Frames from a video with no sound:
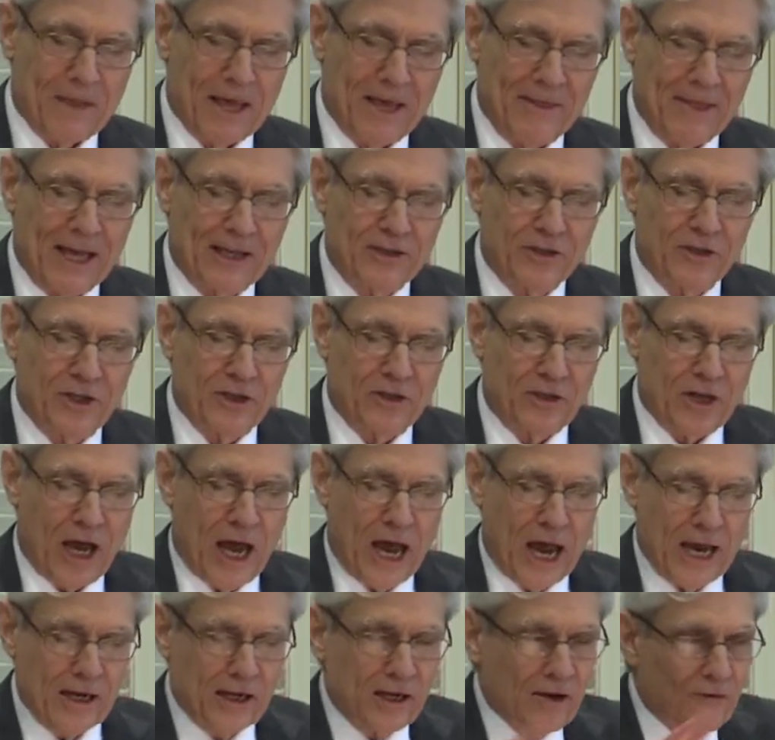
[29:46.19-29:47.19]
And that's
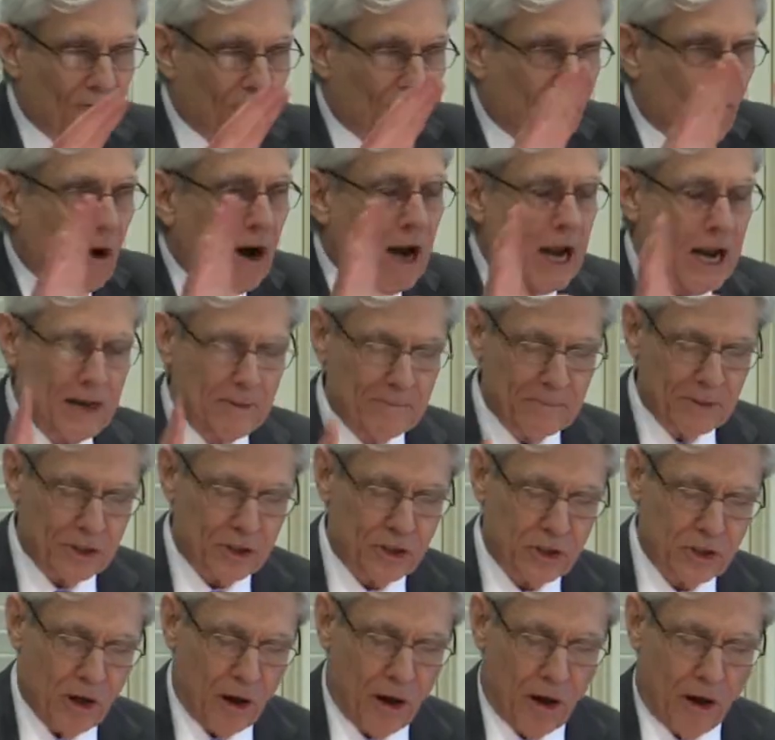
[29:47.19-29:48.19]
designed to frame the
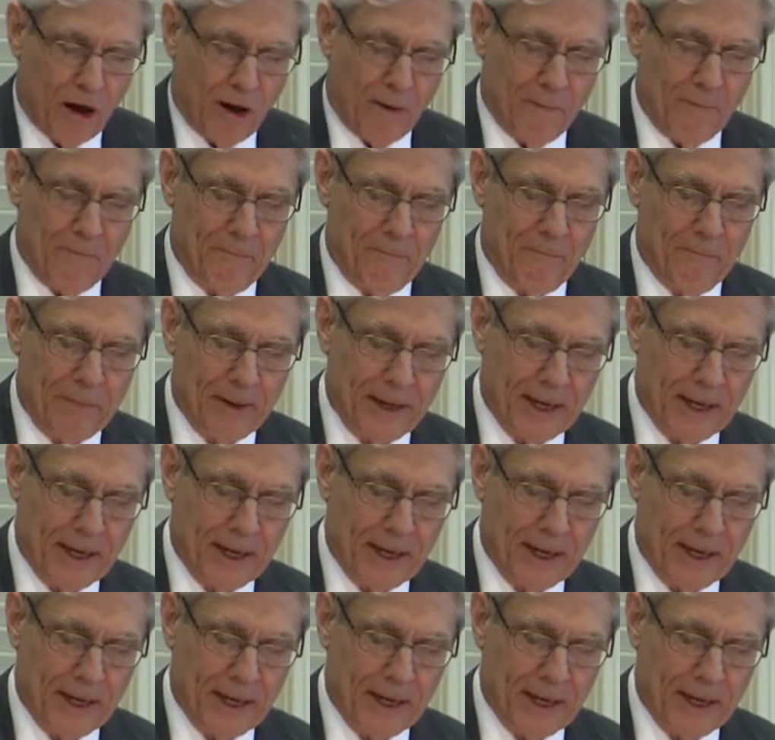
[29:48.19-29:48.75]
psalm.